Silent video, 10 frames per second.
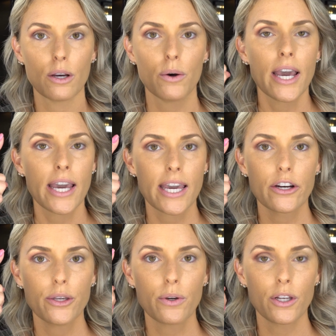So either
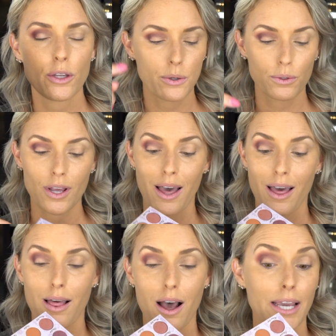you can use
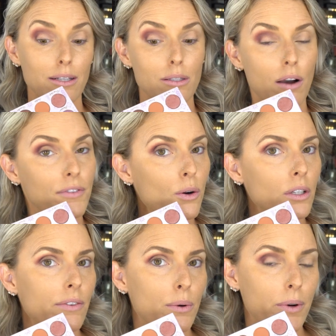like a softer
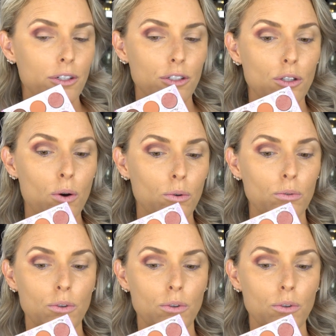gold if you want to go,